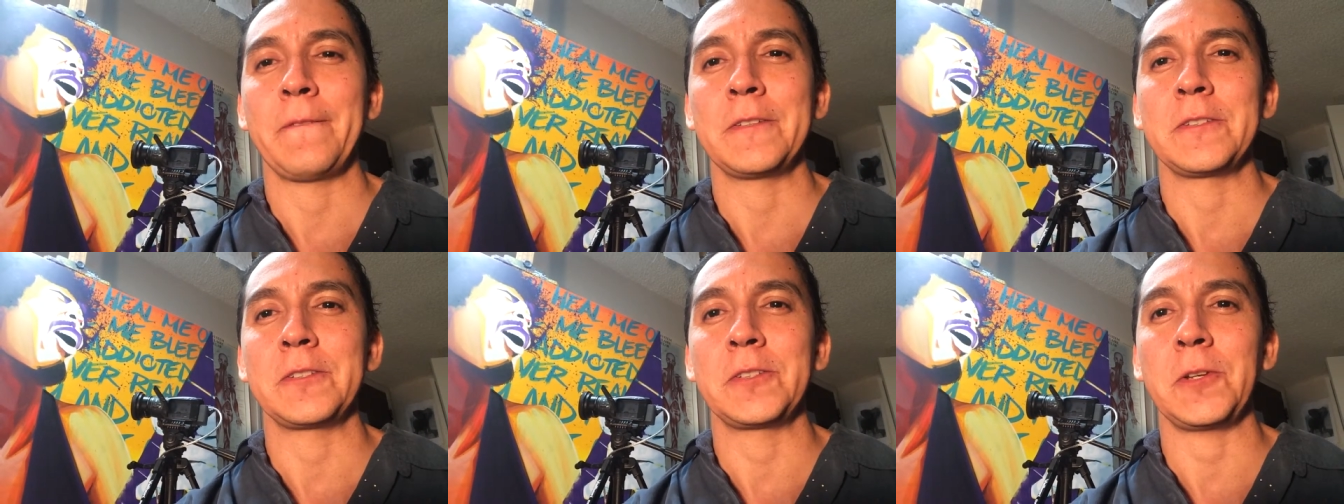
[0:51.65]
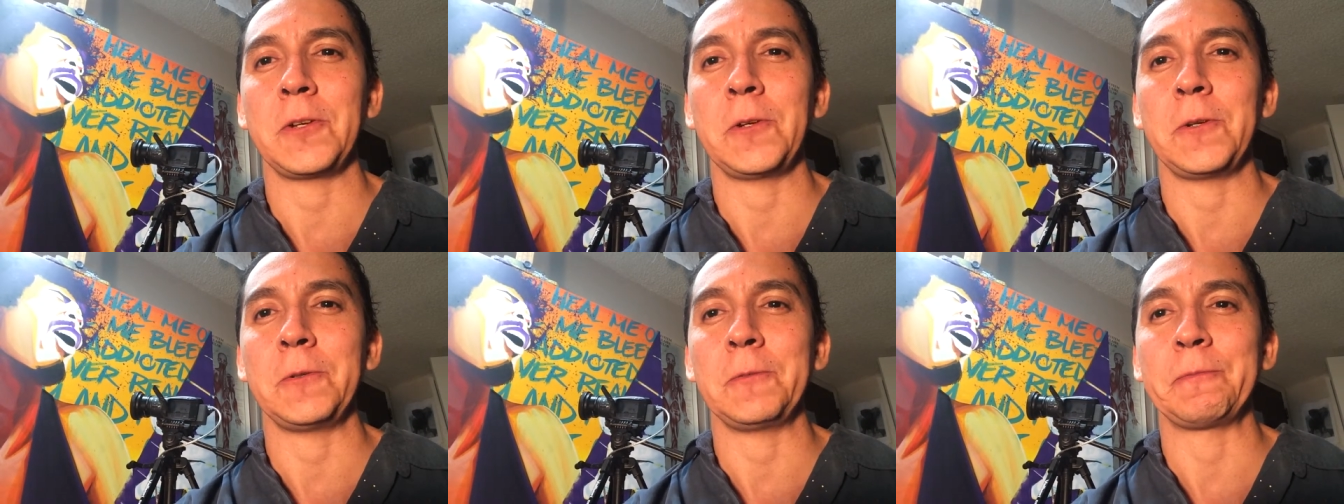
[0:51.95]

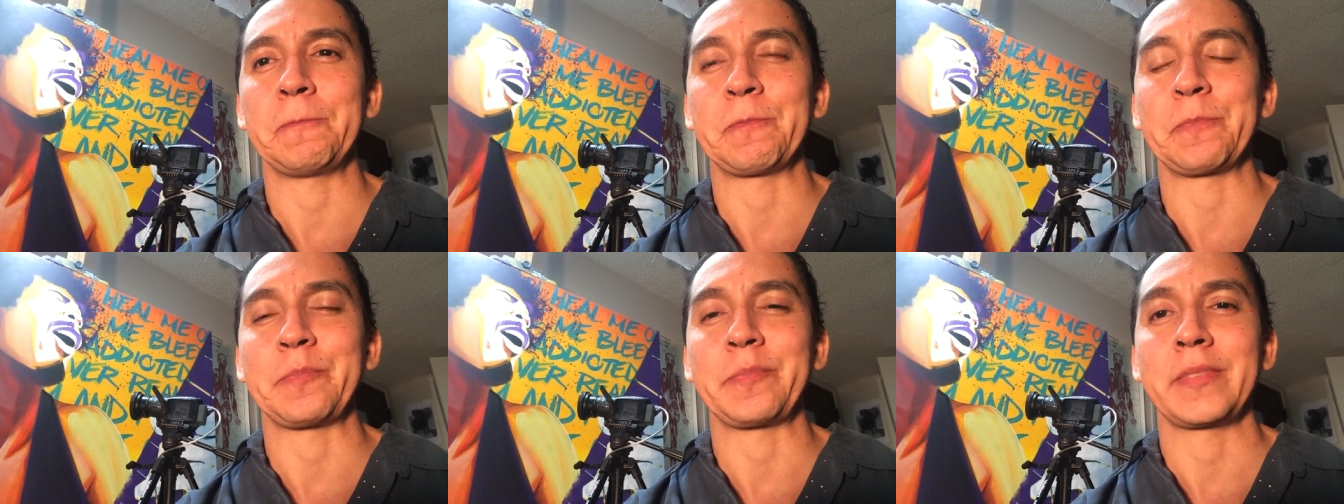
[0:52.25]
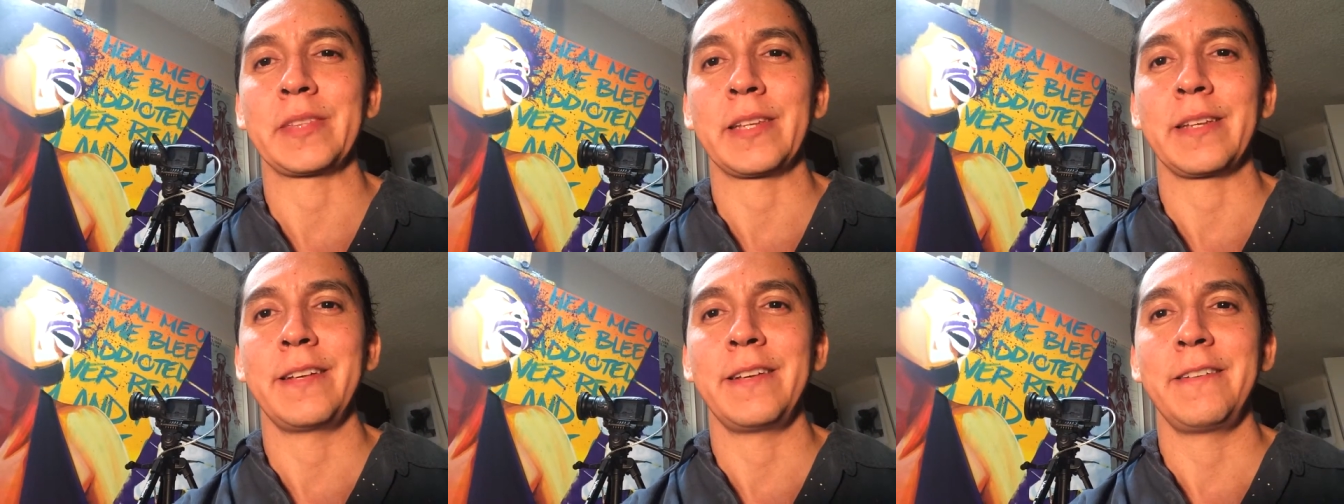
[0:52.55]
So
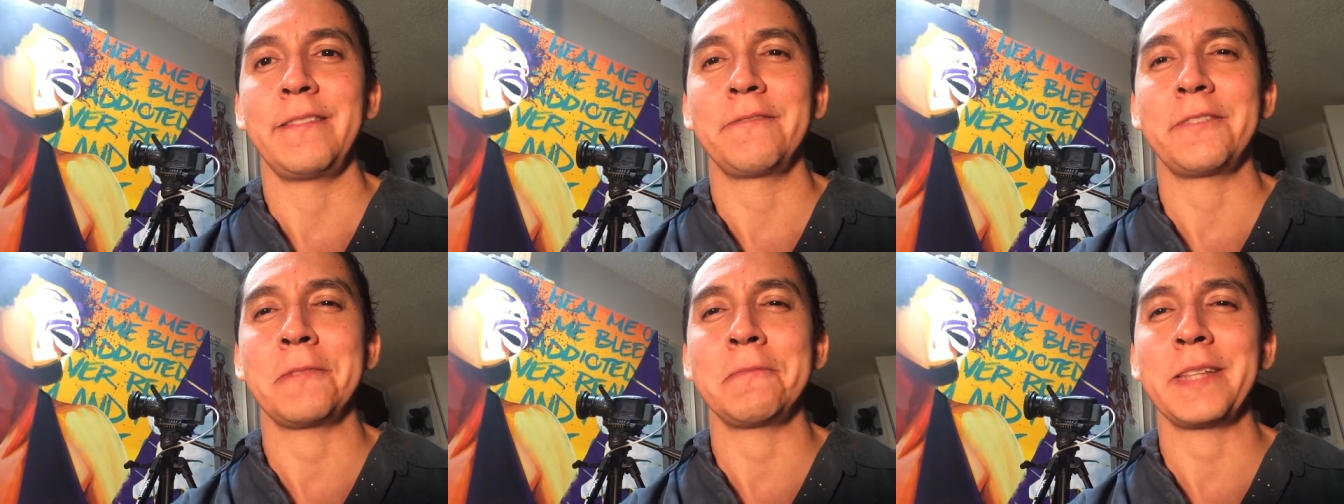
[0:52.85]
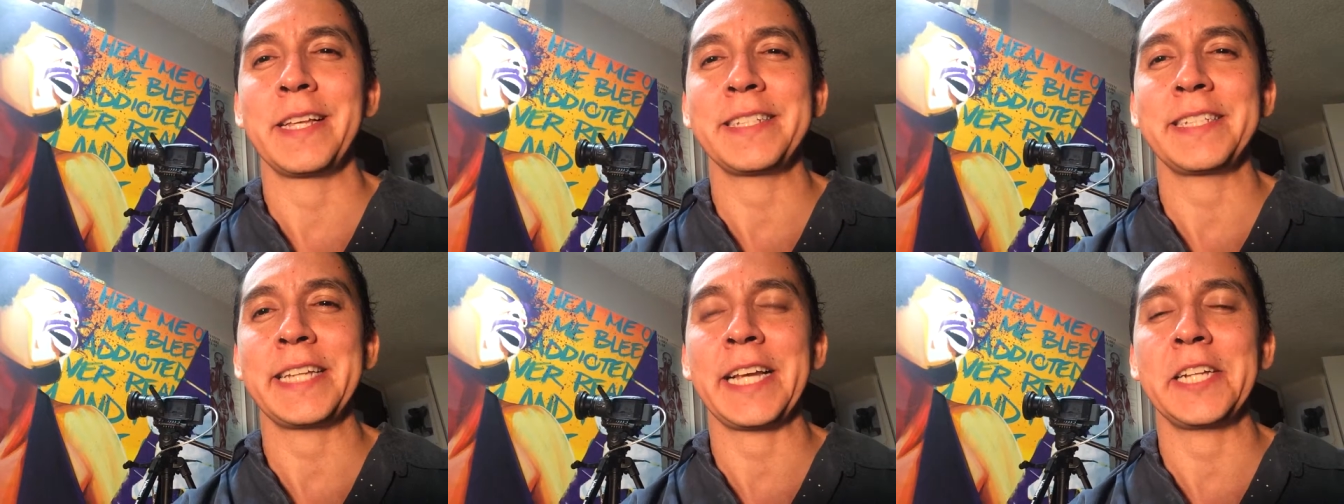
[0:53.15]
from Los